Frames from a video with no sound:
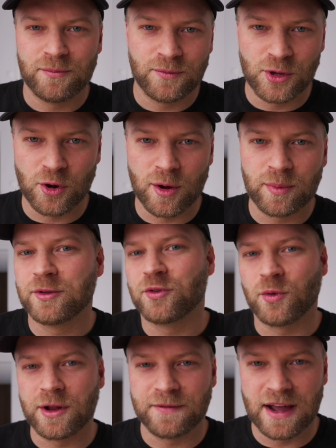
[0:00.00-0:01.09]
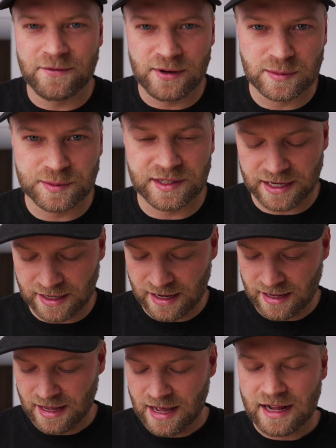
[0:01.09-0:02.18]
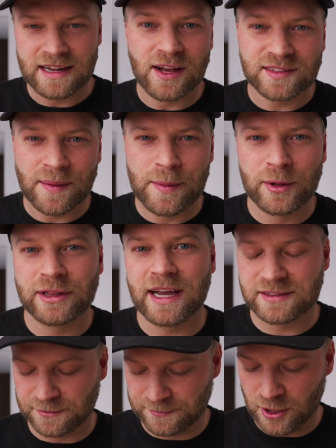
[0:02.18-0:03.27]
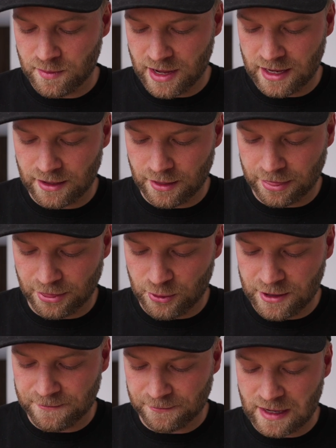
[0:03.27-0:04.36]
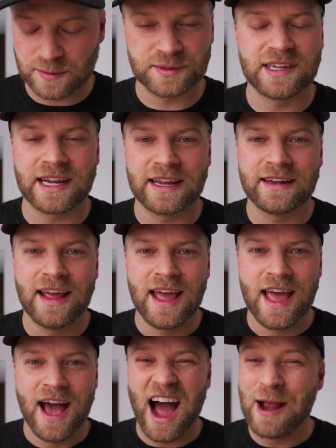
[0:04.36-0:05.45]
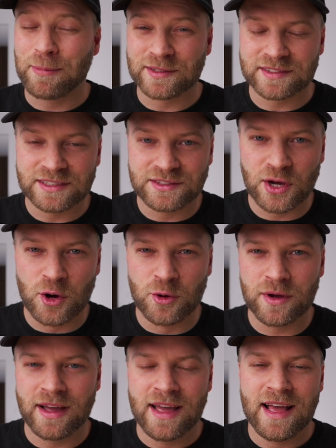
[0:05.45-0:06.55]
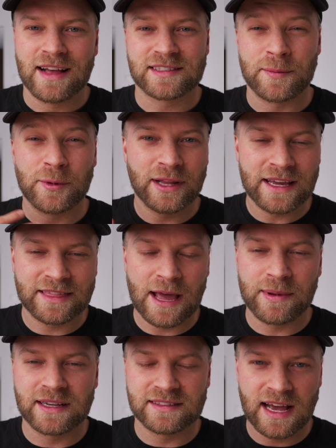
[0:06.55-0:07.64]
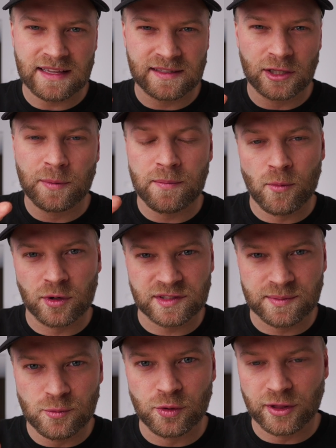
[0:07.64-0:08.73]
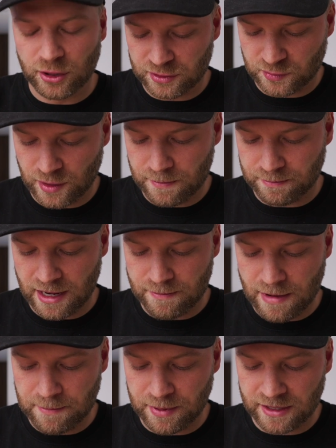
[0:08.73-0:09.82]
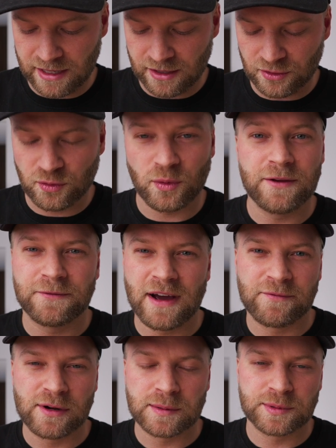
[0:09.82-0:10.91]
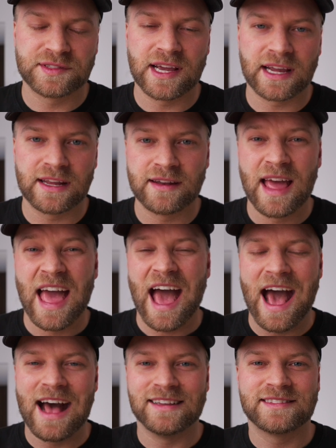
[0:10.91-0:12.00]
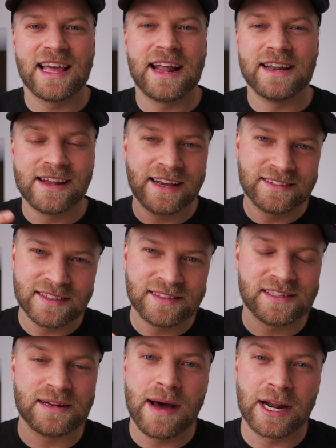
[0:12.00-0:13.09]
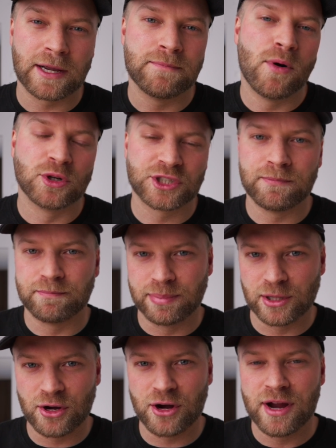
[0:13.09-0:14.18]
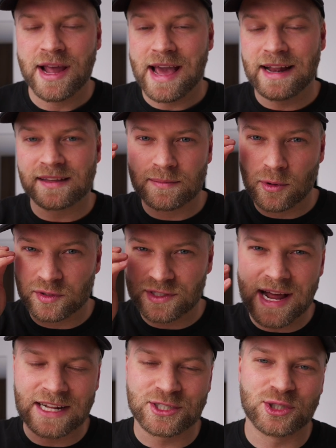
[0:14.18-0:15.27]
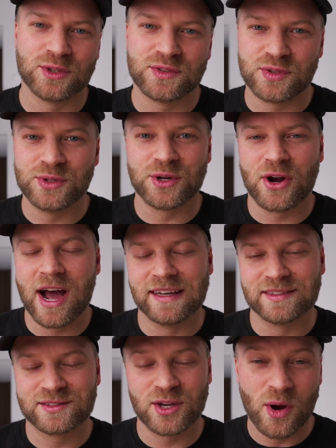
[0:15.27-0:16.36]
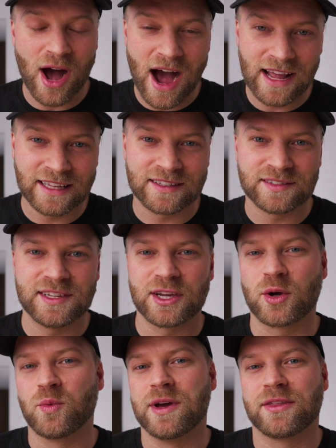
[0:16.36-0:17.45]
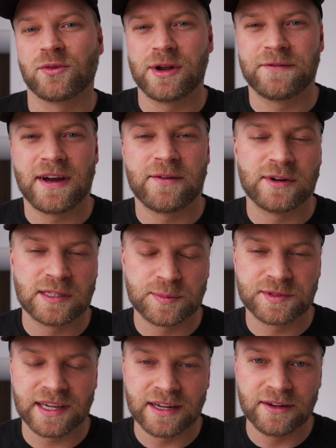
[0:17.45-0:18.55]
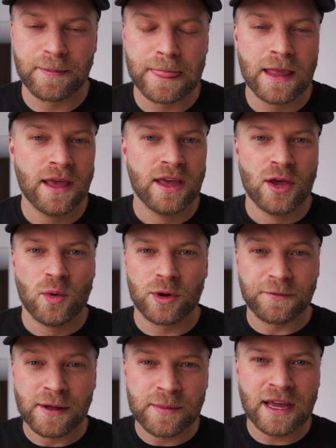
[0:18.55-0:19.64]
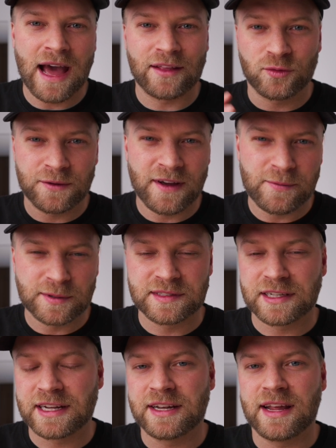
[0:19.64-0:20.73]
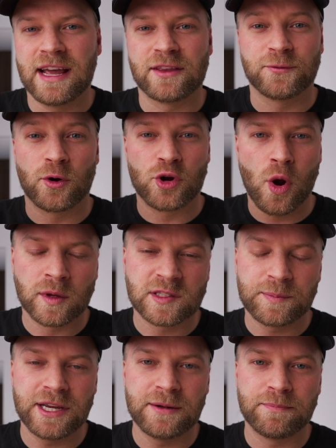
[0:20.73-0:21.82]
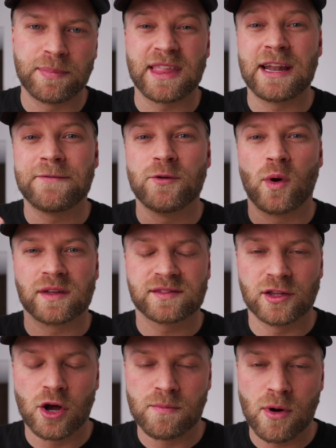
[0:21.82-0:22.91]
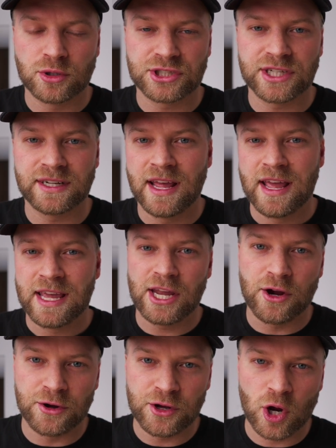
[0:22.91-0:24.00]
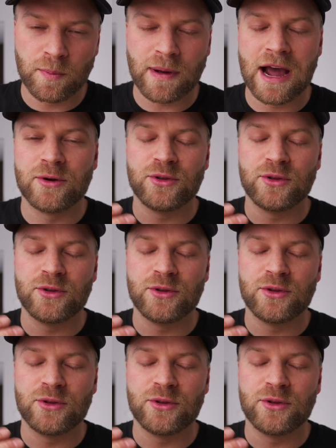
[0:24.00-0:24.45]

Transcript: Europe, 25 frames per second. Now, some people like to film in 30 frames per second. I personally don't. Some people like that because it has a little bit more smooth look to it, but in my opinion, 25 frames per second has that nice cinematic motion blur, and it's the most natural to your eyes. So I like to stick with 25 frames per second. When you're filming at 25 frames per second, it's for normal speed, but then if you want slow motion, here in Europe, I would